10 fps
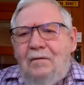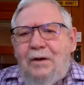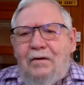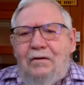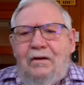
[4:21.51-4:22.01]

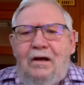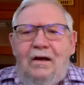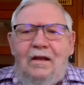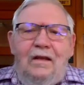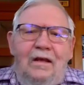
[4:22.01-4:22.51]

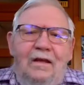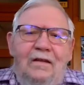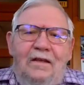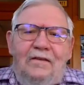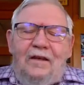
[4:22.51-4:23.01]
Paraná,
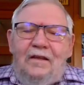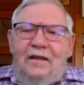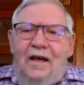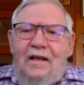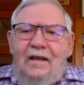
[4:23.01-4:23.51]
things like
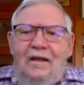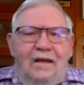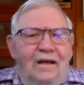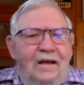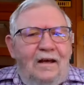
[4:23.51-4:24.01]
that,
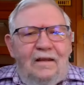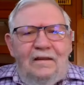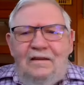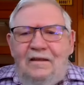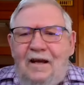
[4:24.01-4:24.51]

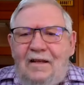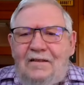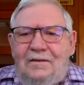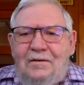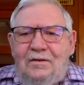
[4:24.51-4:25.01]
uh,
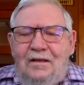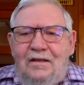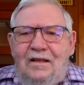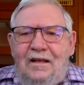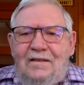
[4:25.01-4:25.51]
not so
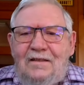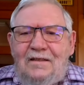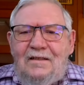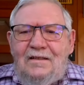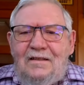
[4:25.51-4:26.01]
not
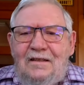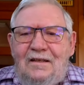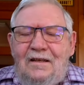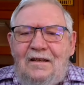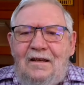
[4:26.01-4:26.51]

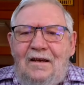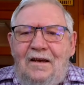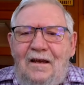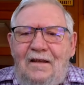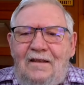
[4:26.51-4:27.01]
uh, uh,
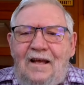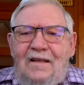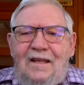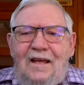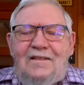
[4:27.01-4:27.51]

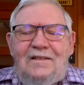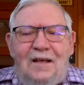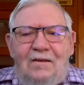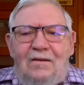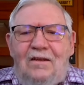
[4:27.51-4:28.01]
not that
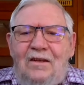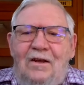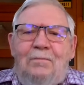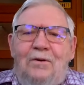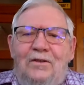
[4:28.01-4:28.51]
solid in
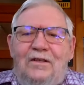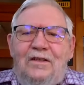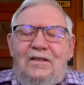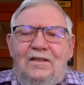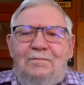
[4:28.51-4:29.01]
numbers
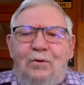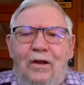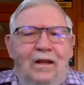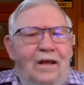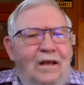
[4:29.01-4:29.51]
at this
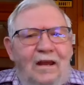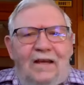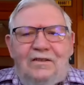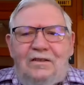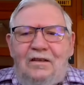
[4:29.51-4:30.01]
point.
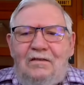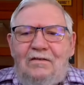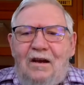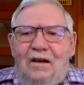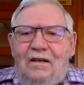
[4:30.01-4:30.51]
Actually, they're
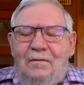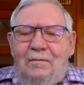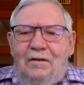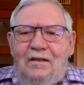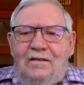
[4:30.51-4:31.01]
talking
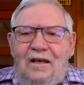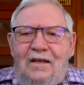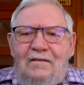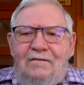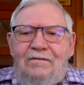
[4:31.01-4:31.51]
about the
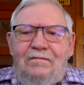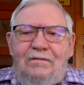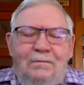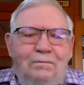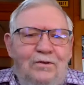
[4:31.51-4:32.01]
ten to
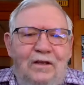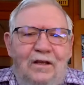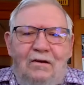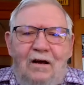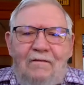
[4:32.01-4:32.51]
fifteen
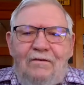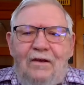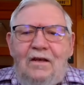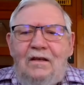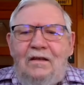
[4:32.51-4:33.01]
percent off
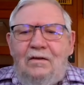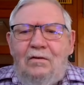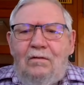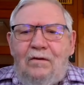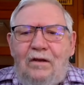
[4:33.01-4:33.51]

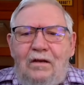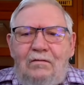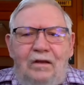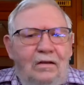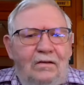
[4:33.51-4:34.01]
year over
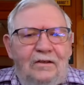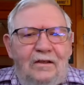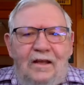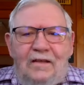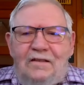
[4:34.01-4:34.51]
year yields,
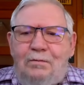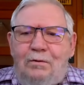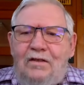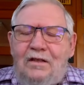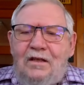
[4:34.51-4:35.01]
and that's
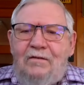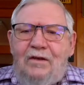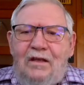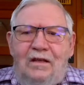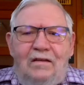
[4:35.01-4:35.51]
pretty
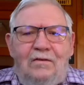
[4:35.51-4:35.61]
significant.